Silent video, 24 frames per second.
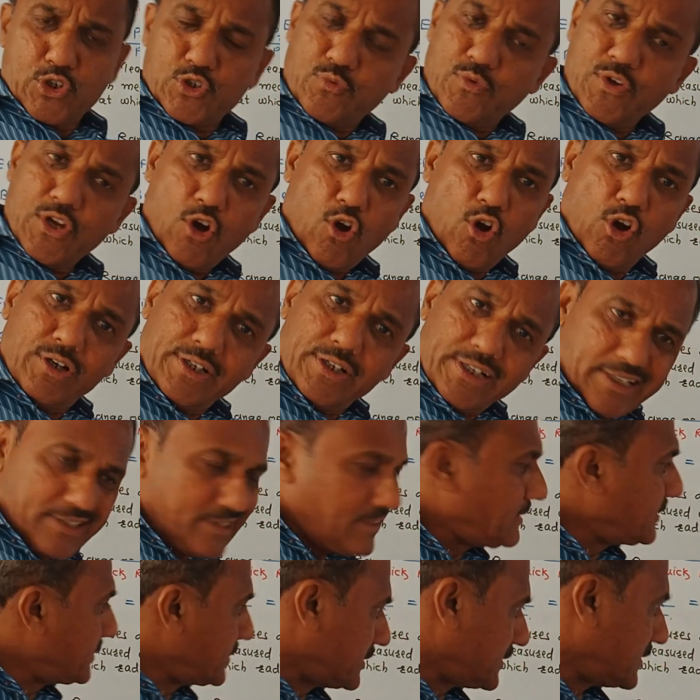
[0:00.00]
which we have
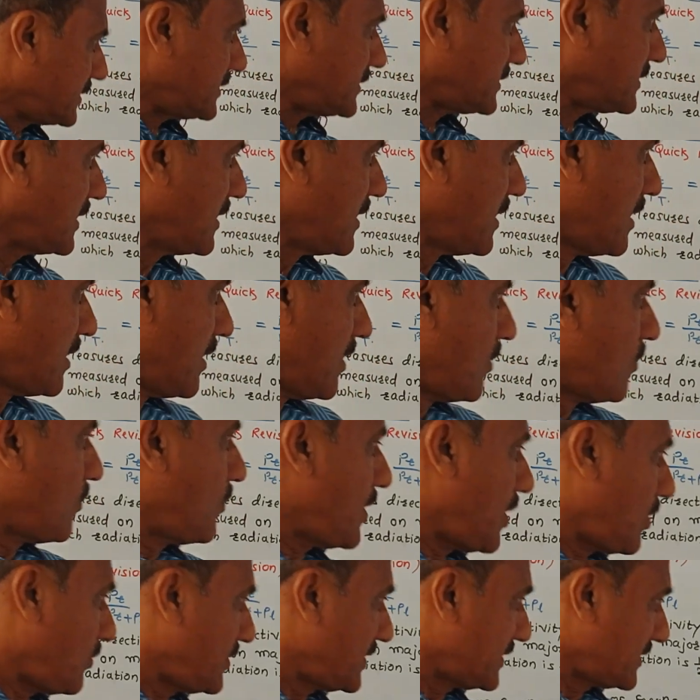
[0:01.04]
already discussed
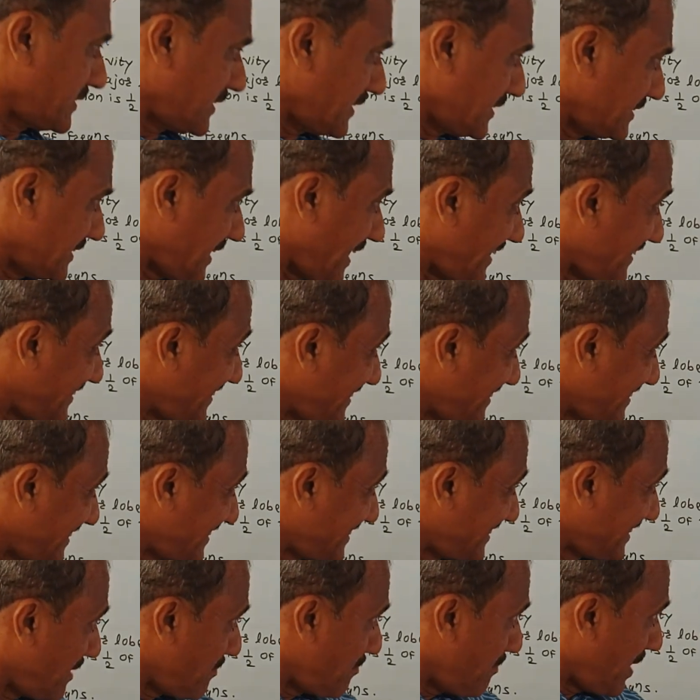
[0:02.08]
we have discussed that this
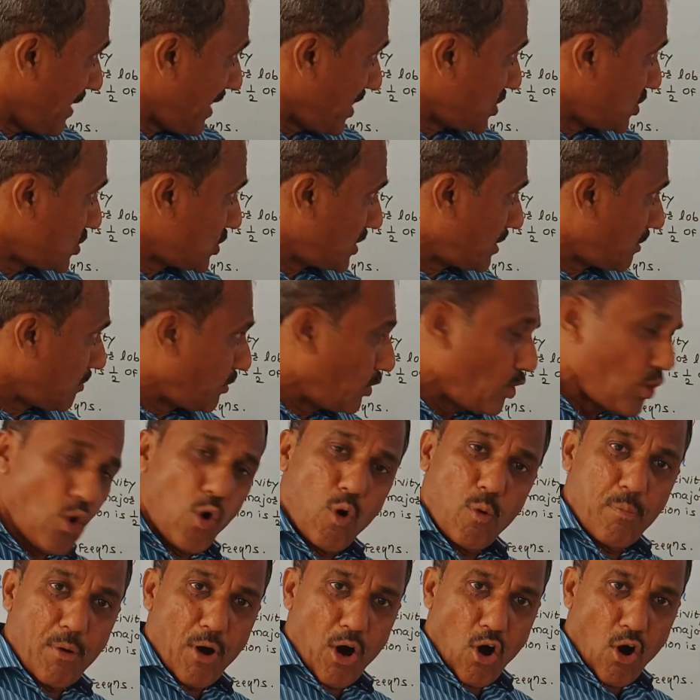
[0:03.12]
is the major
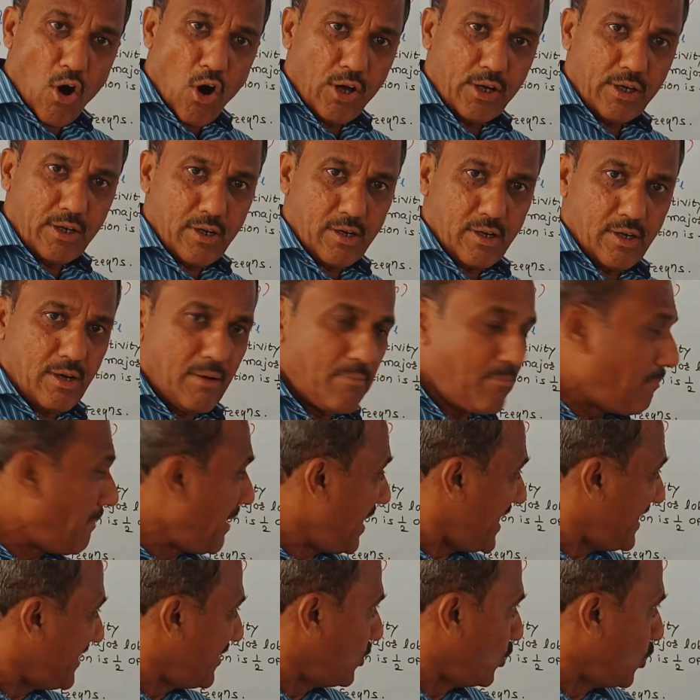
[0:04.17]
lobe or uh,
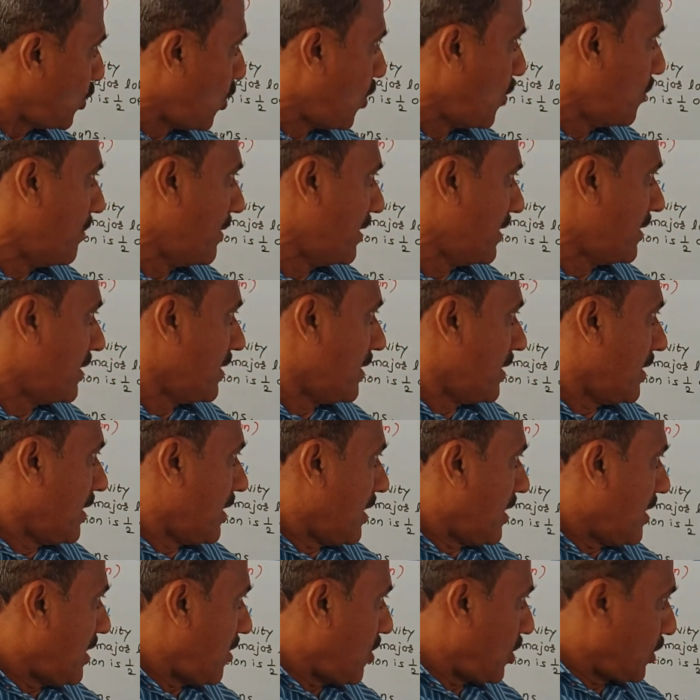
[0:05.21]
main lobe
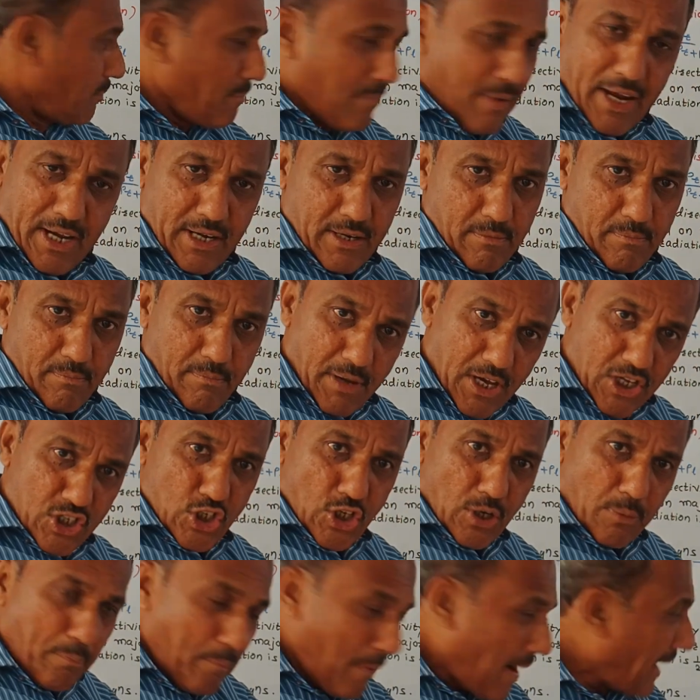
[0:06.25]
or main major